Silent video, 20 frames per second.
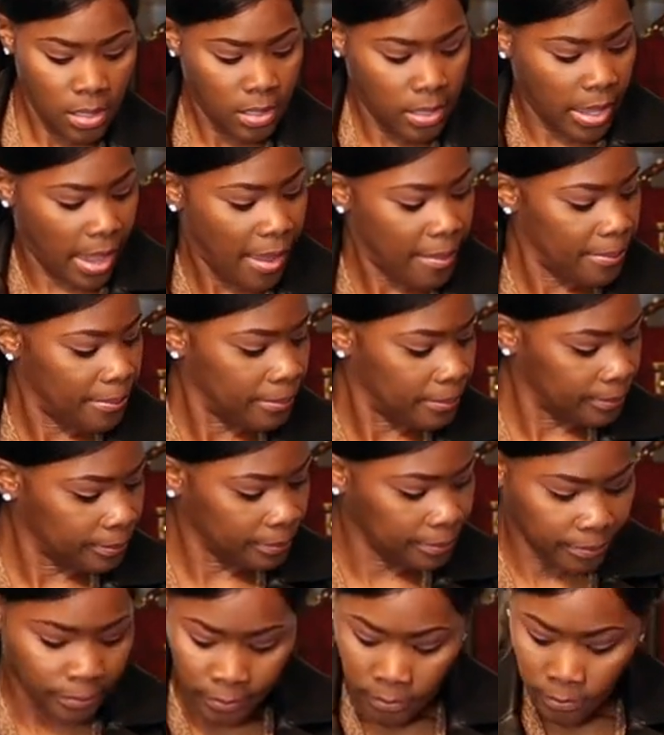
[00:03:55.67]
Yeah.
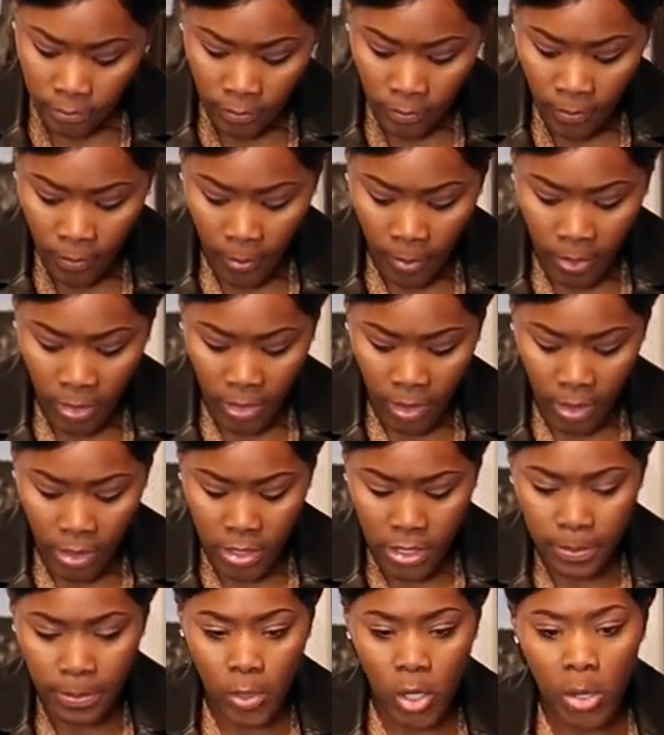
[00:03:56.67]

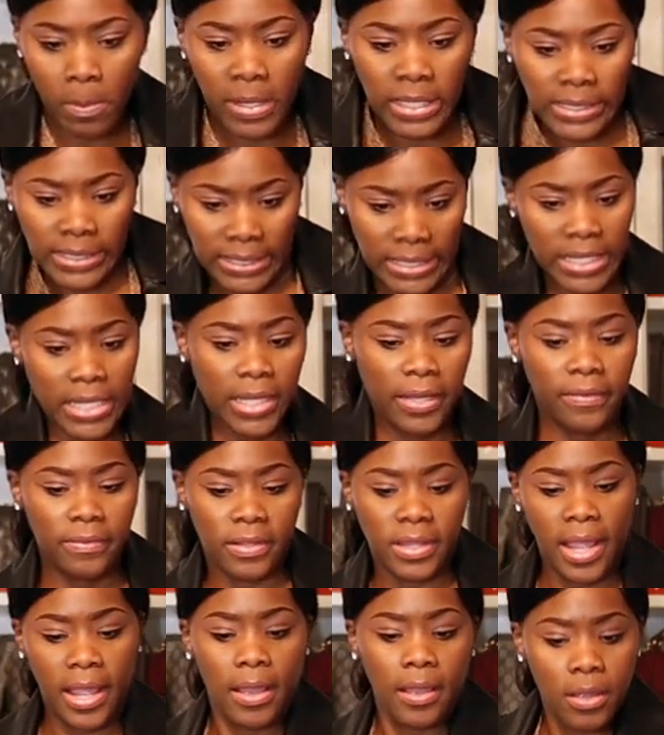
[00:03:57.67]
Let's pull my sleeves
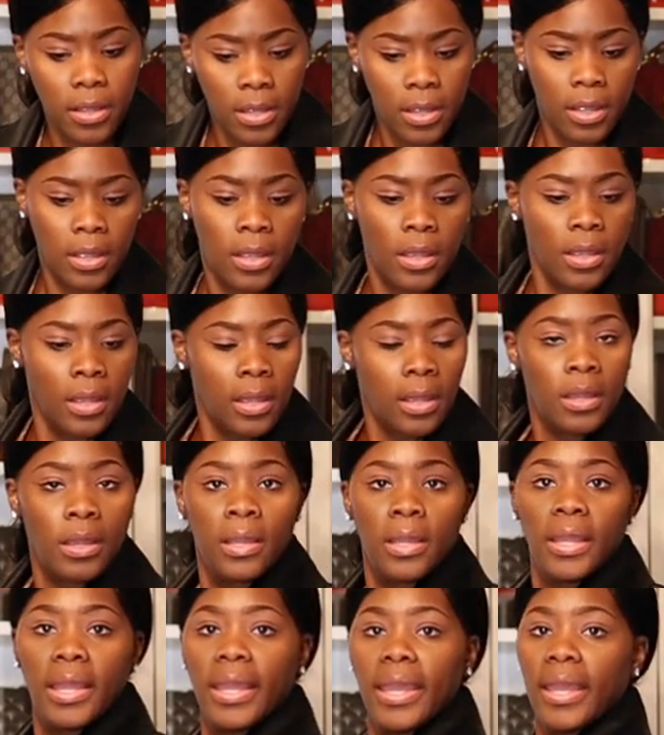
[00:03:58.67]

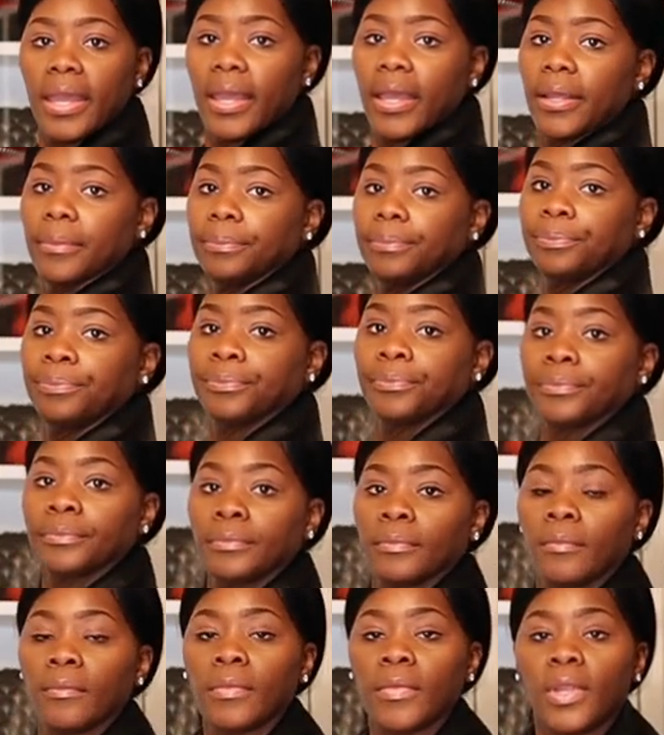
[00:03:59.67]
down. And
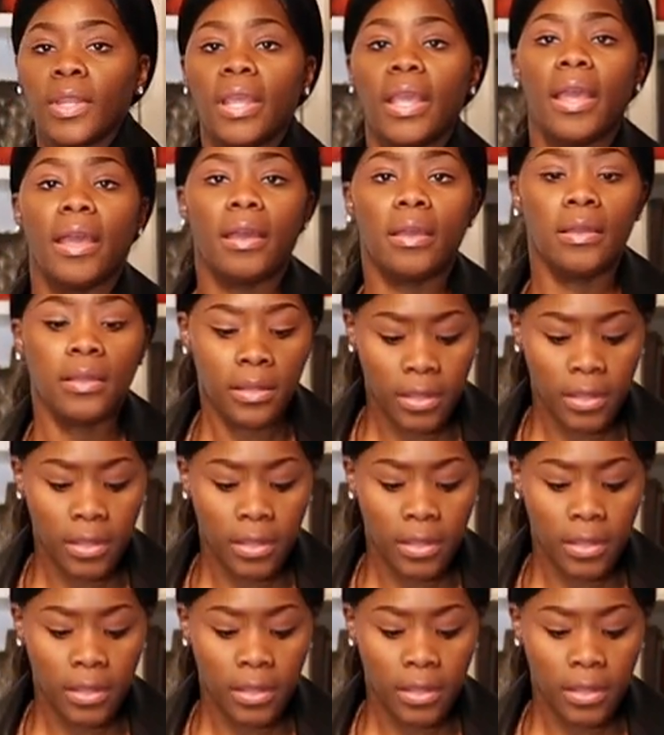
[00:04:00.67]
yeah,